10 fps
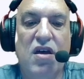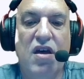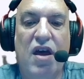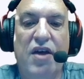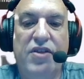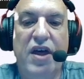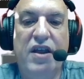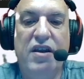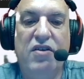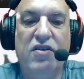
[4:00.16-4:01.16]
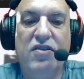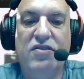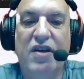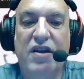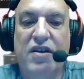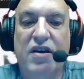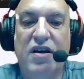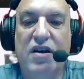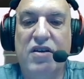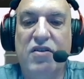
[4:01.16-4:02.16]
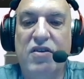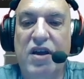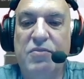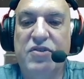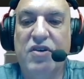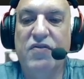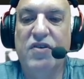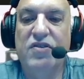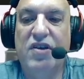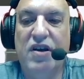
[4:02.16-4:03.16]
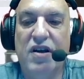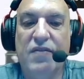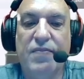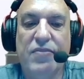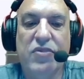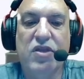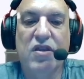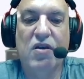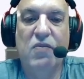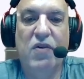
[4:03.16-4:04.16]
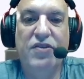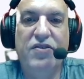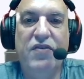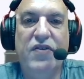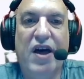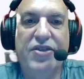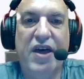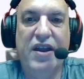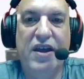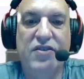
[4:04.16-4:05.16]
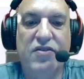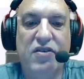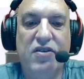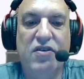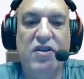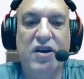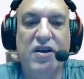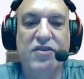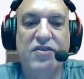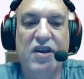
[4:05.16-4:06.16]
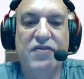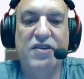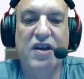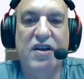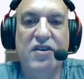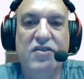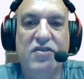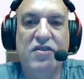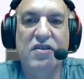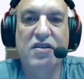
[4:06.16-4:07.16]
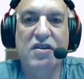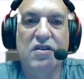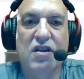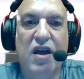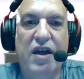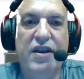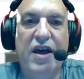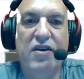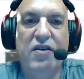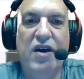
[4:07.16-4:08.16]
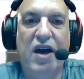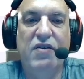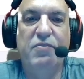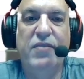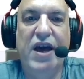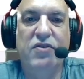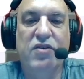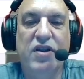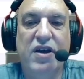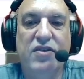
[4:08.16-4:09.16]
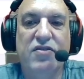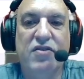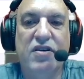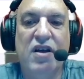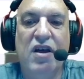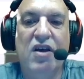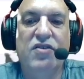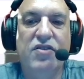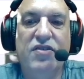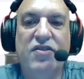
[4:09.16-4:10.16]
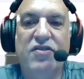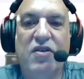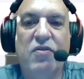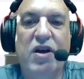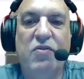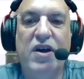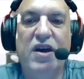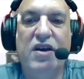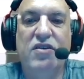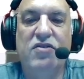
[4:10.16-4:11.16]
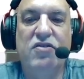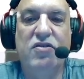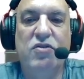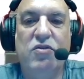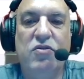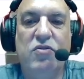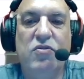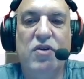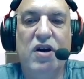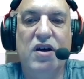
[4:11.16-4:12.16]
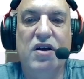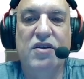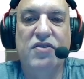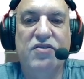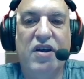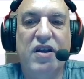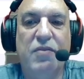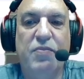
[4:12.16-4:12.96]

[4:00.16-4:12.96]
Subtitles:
And then you can set your name servers here. Once you've got that entered, you click on Save Settings, and now you have it manually entered. So this is a great way to set up